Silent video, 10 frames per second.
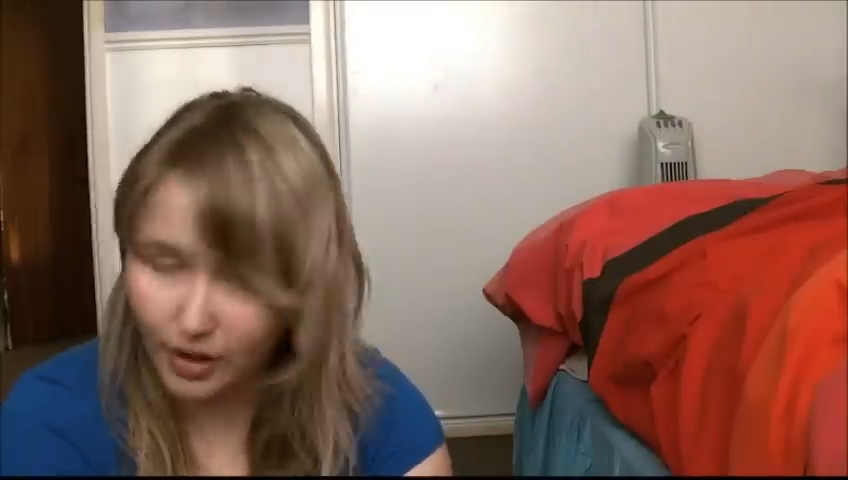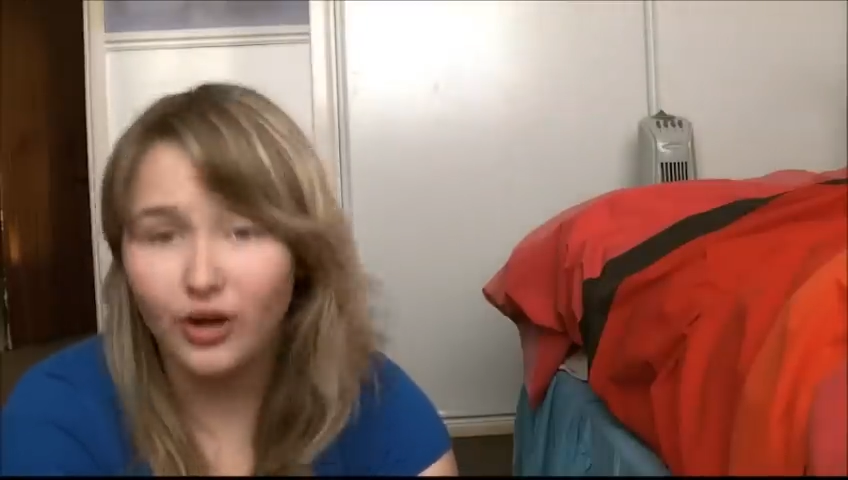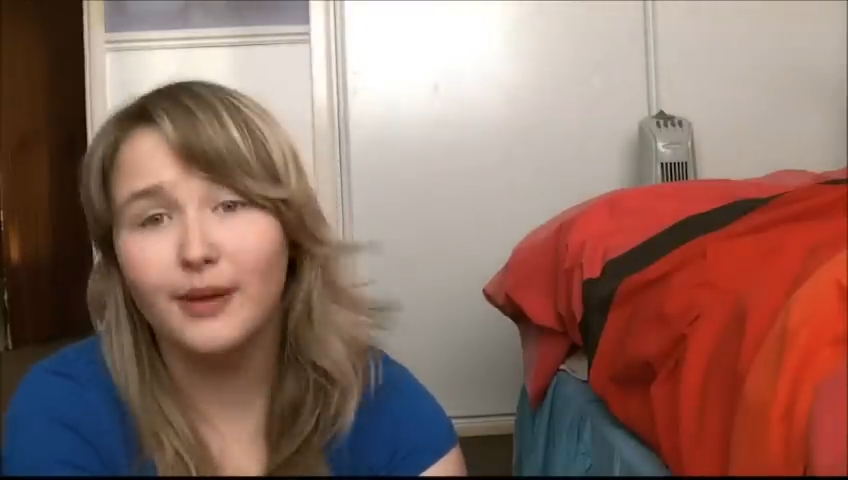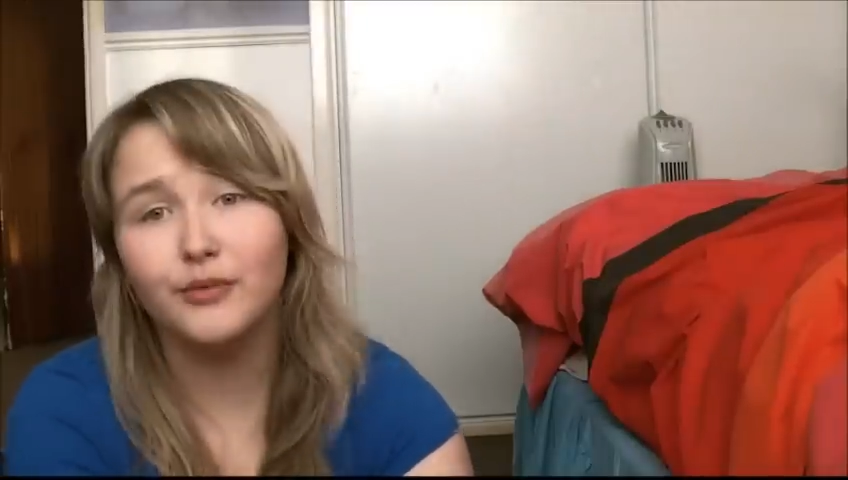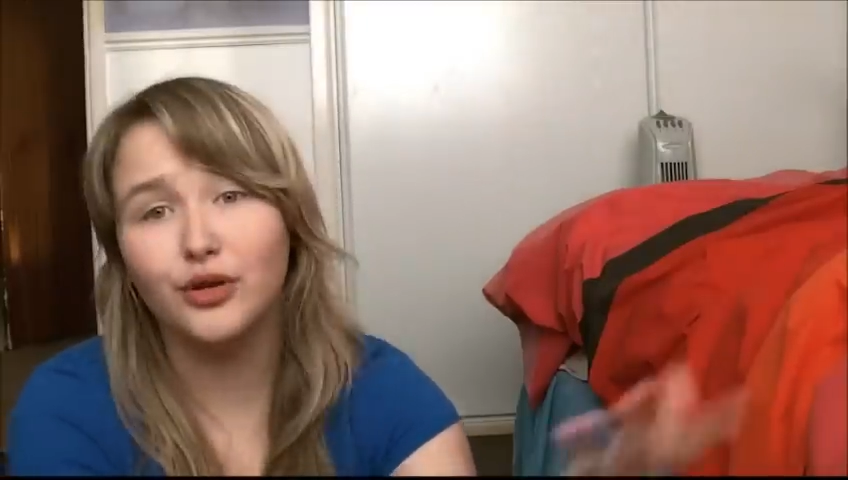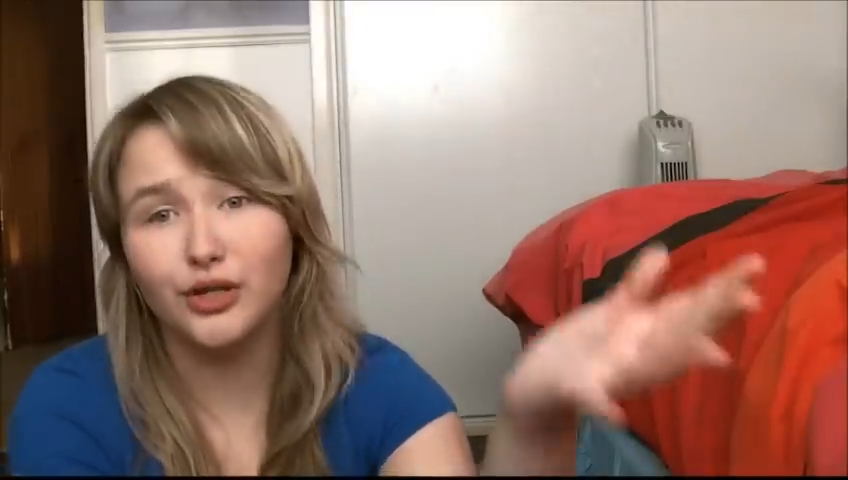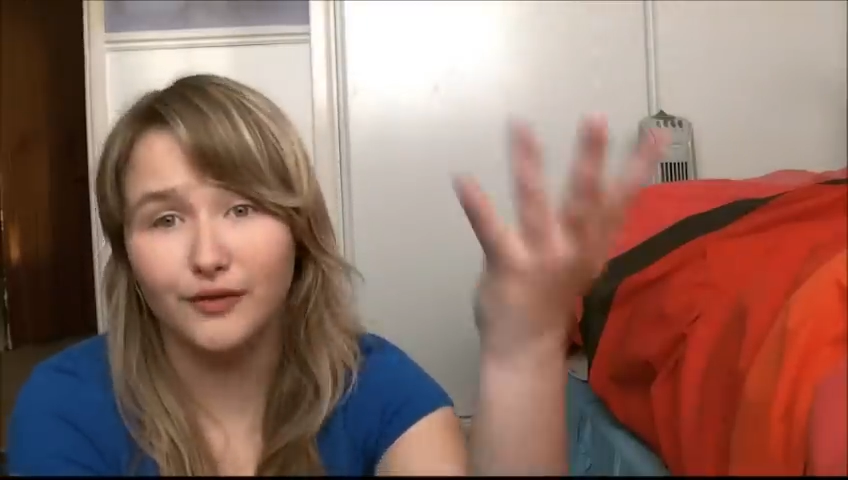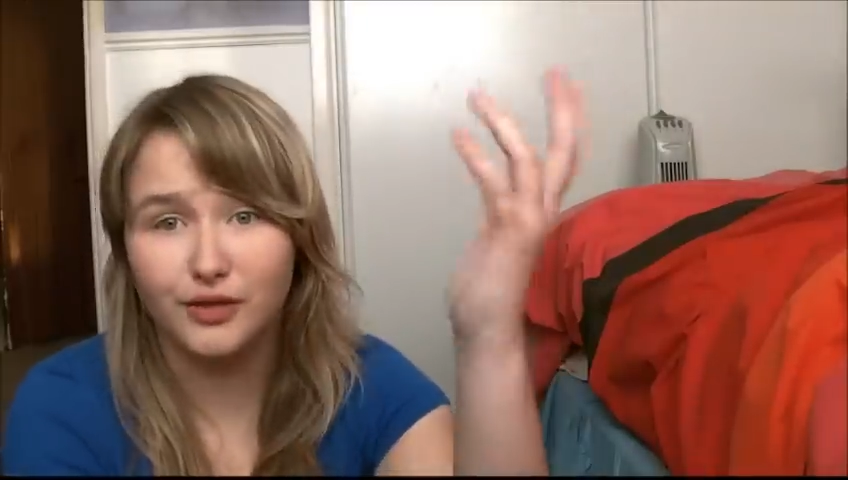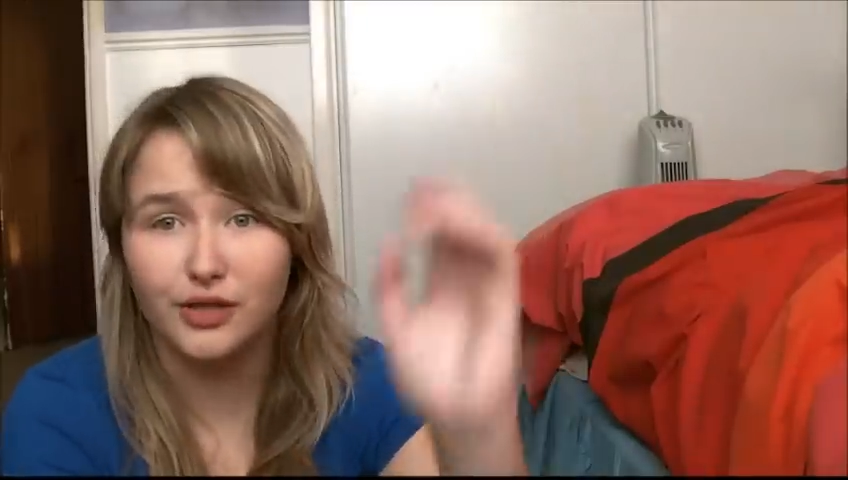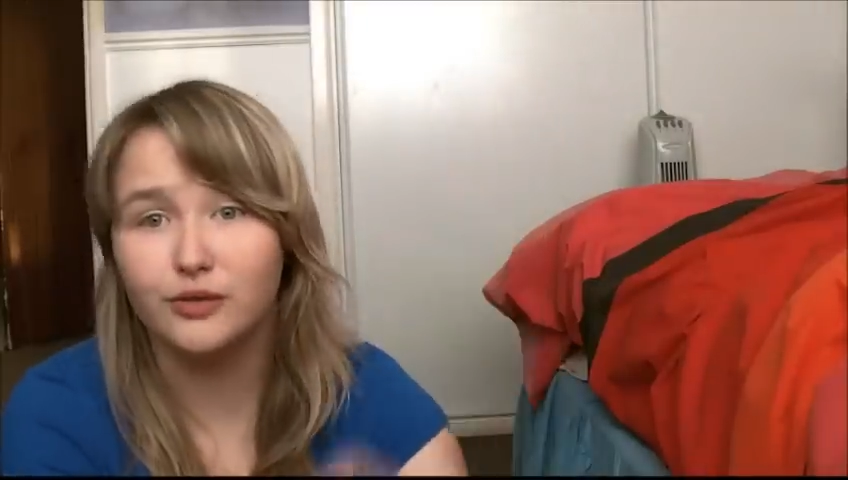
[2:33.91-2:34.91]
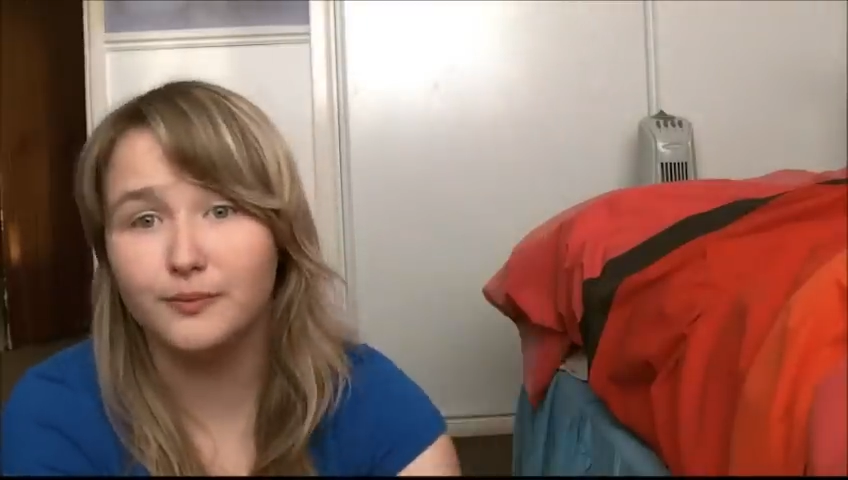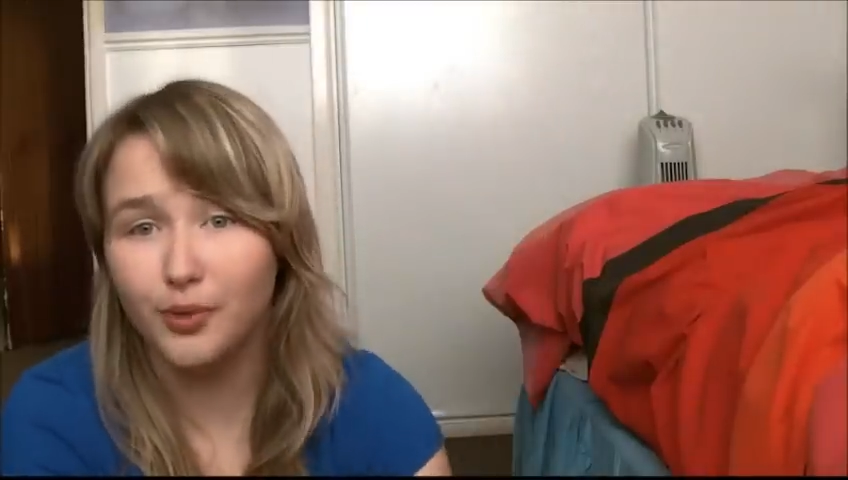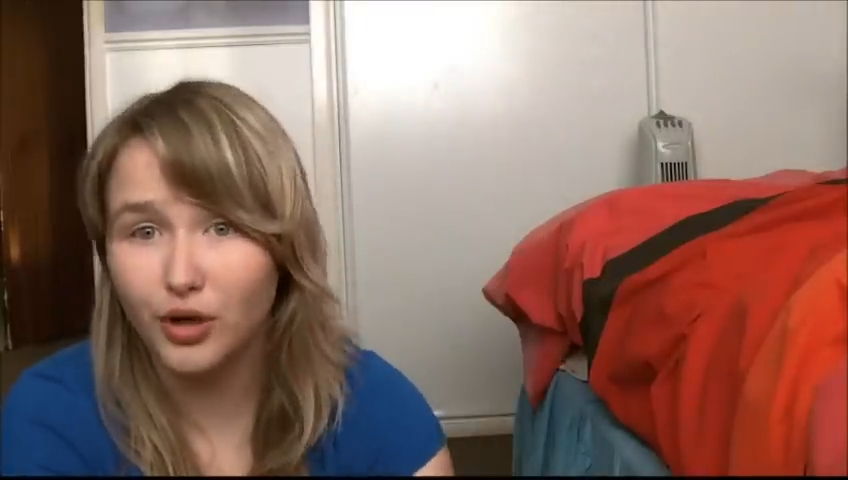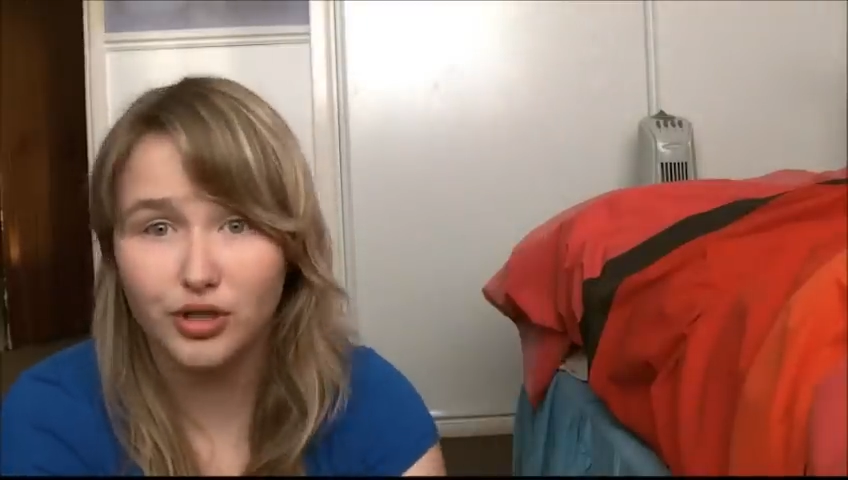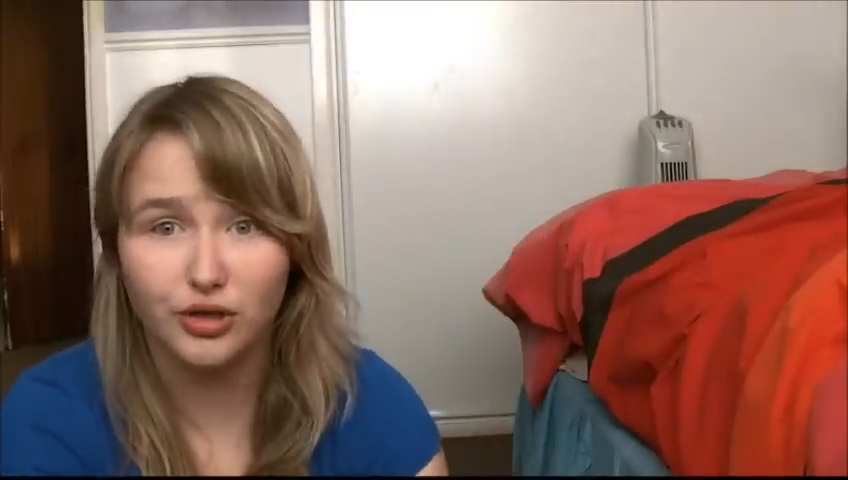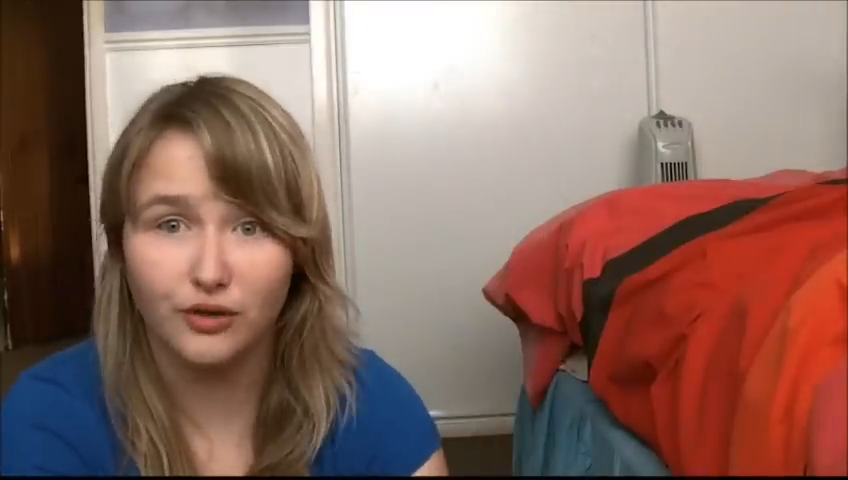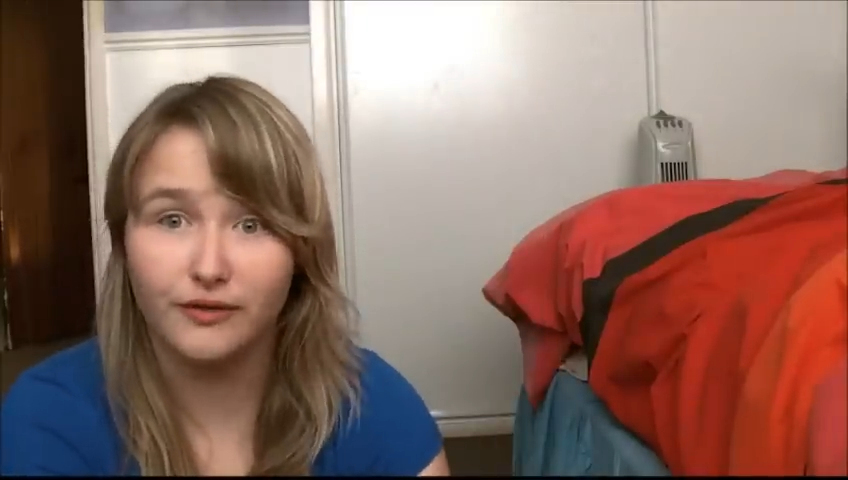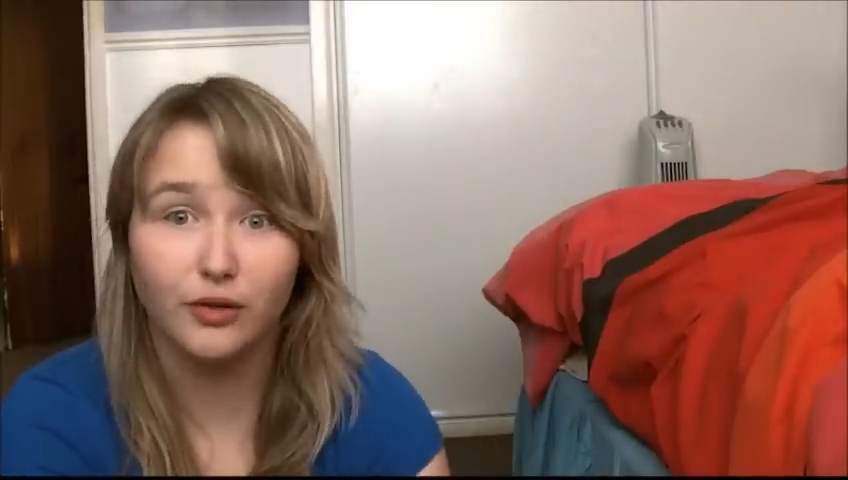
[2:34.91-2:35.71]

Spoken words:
oh, I'm going off to Portugal